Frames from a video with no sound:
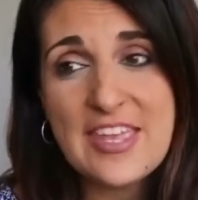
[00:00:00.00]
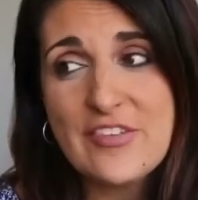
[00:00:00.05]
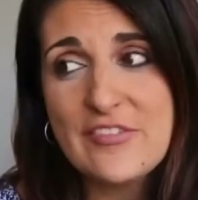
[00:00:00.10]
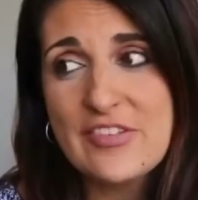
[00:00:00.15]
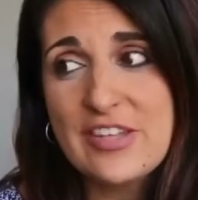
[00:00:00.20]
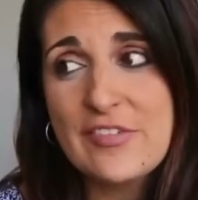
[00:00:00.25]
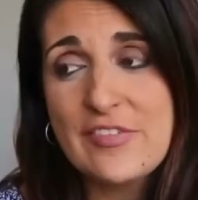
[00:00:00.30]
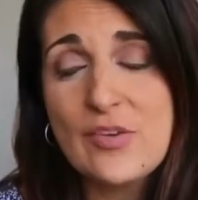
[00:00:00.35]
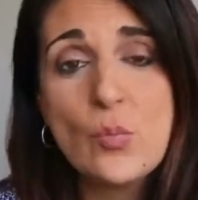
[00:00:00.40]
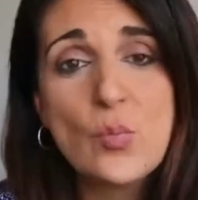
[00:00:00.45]

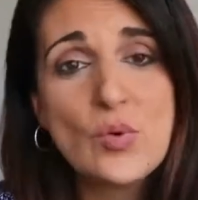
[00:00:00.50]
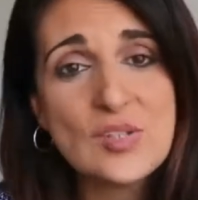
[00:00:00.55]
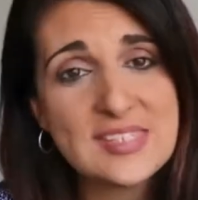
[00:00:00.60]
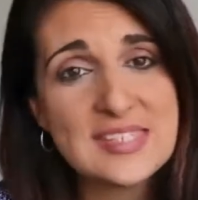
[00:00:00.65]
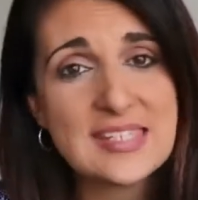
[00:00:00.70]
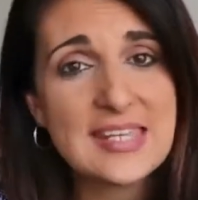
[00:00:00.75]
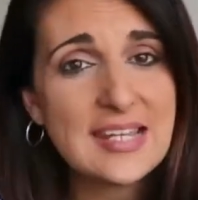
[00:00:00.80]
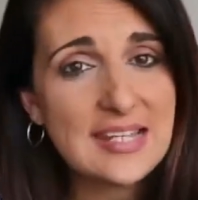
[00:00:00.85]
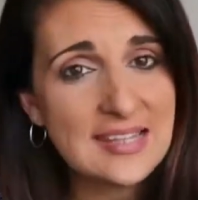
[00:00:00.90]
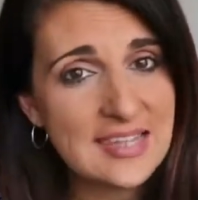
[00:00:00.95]
even if he
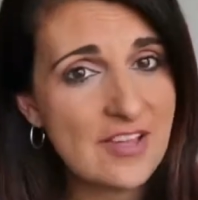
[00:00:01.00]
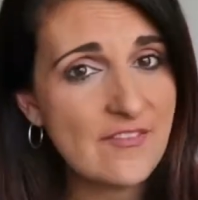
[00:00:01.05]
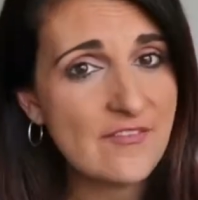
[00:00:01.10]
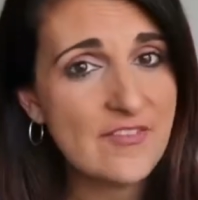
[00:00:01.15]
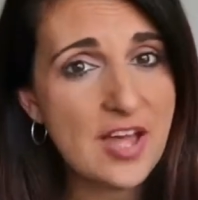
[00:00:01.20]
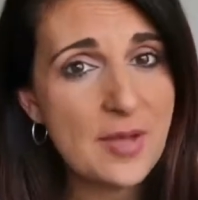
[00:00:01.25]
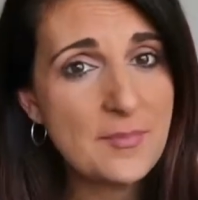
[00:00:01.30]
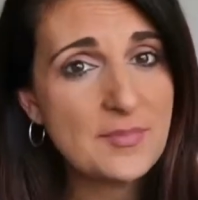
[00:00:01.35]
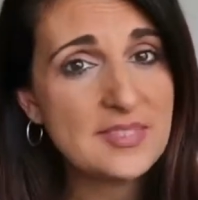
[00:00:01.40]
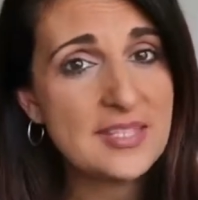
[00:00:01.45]
wasn't getting that
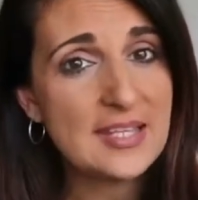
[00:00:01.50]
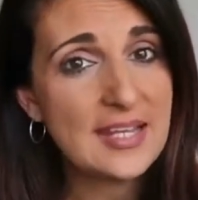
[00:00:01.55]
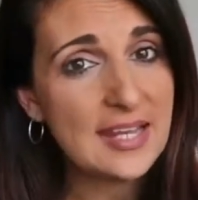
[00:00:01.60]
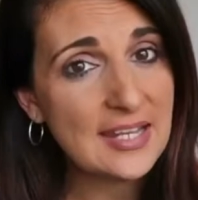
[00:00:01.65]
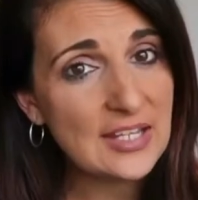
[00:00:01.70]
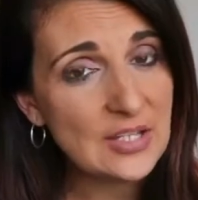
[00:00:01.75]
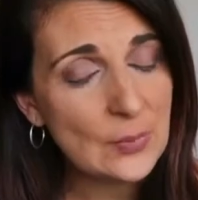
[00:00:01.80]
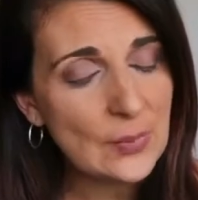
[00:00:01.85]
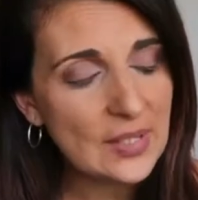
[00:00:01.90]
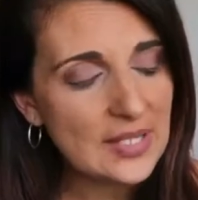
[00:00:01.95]
farm set
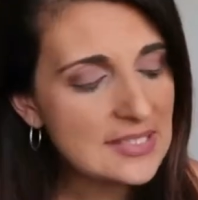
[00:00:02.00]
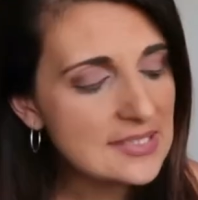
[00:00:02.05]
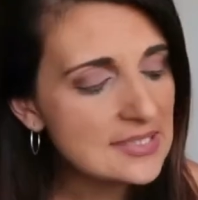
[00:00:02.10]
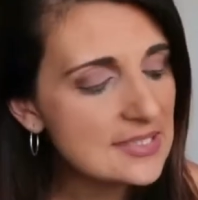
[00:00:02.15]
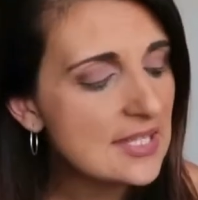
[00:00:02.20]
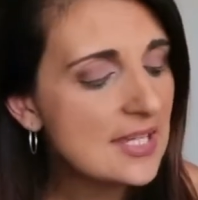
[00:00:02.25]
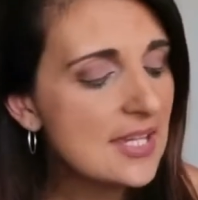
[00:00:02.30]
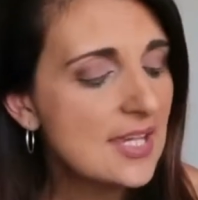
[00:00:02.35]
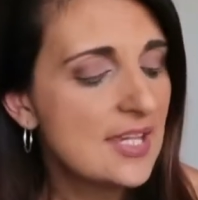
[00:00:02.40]
anyways.